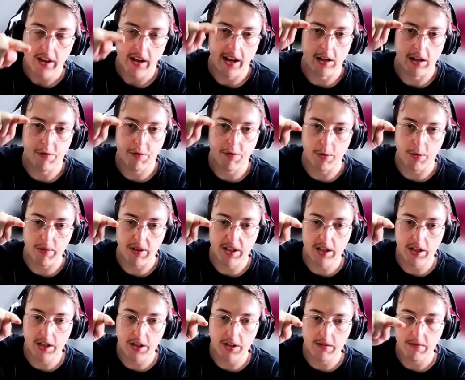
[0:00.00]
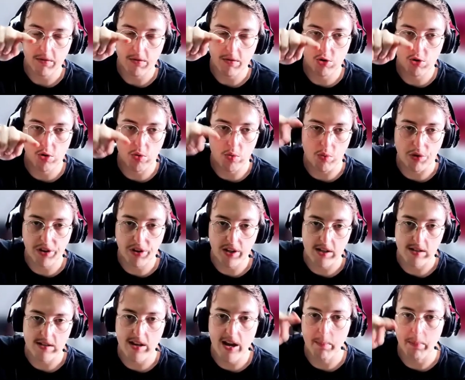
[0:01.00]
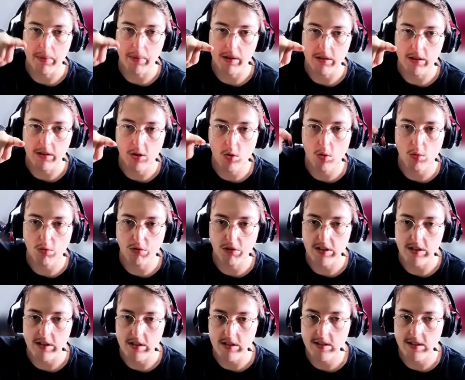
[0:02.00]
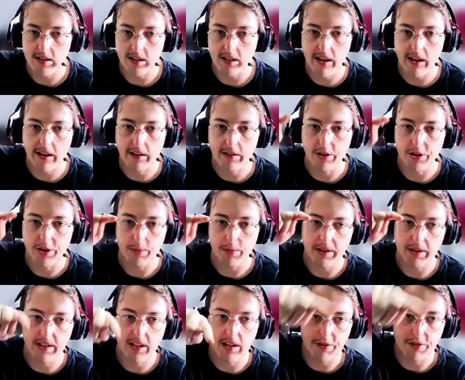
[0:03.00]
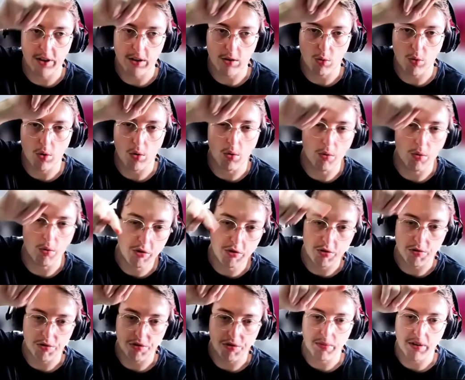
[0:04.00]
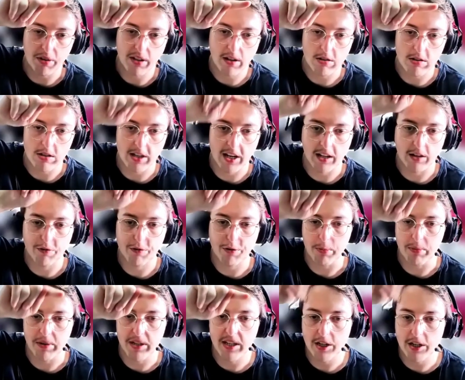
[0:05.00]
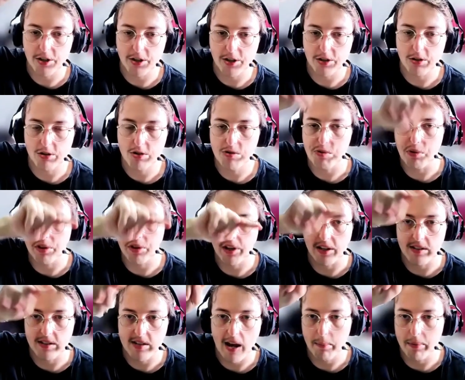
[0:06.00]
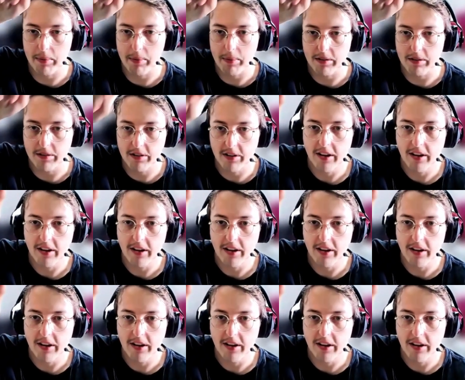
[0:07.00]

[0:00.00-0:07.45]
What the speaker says: And from here, 2 things happened. The cultists attacked her, but David rolled to something else. And from here, 2 things happened.